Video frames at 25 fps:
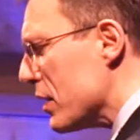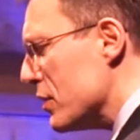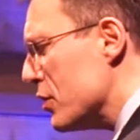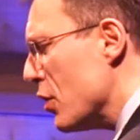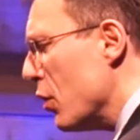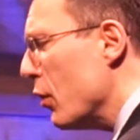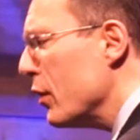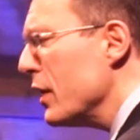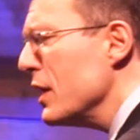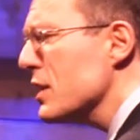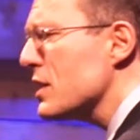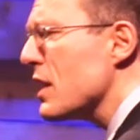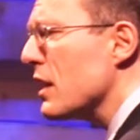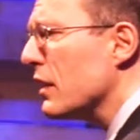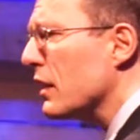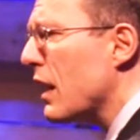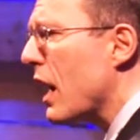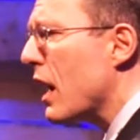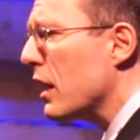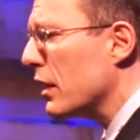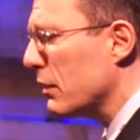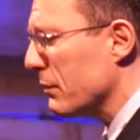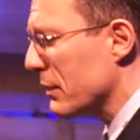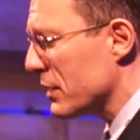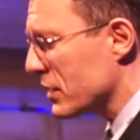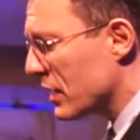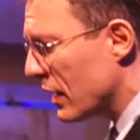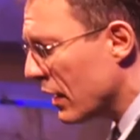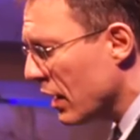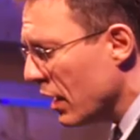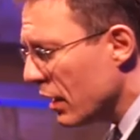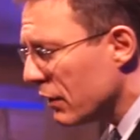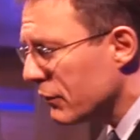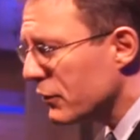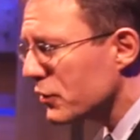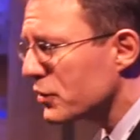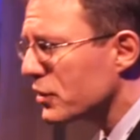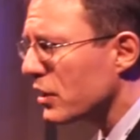So these are the arguments that
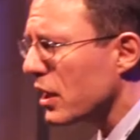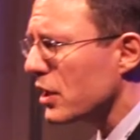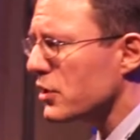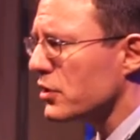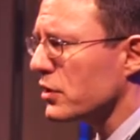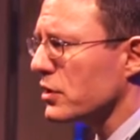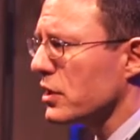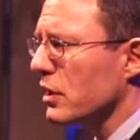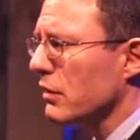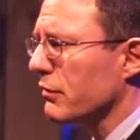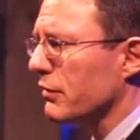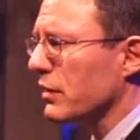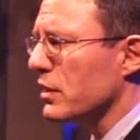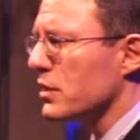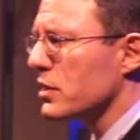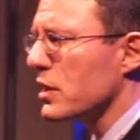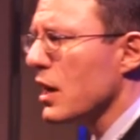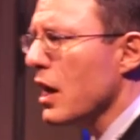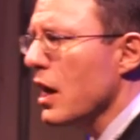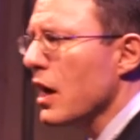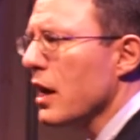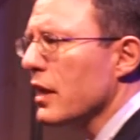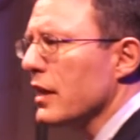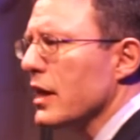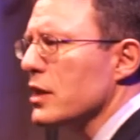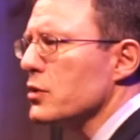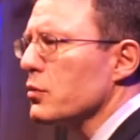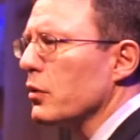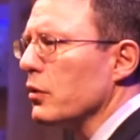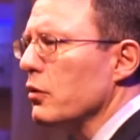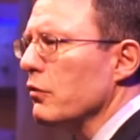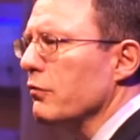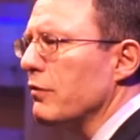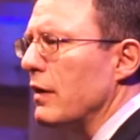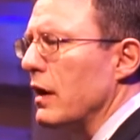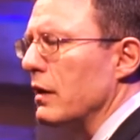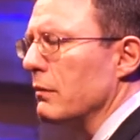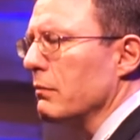if you scratch the surface, that's
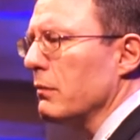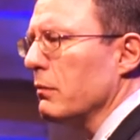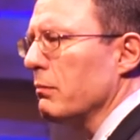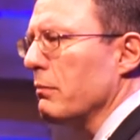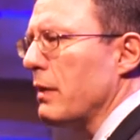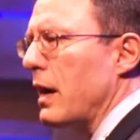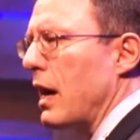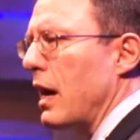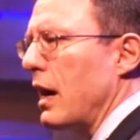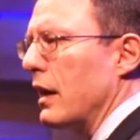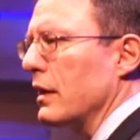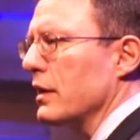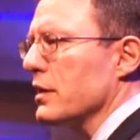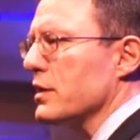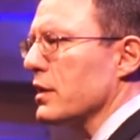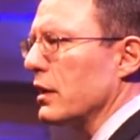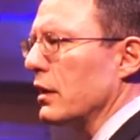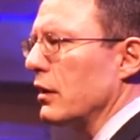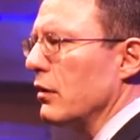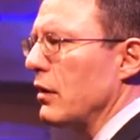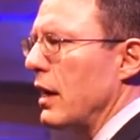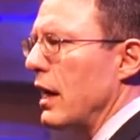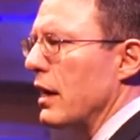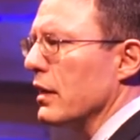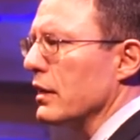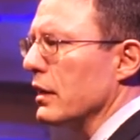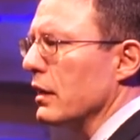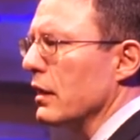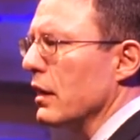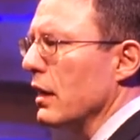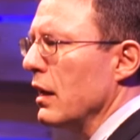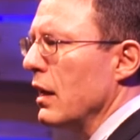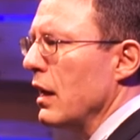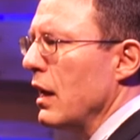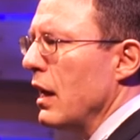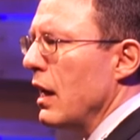what you find behind the singularity.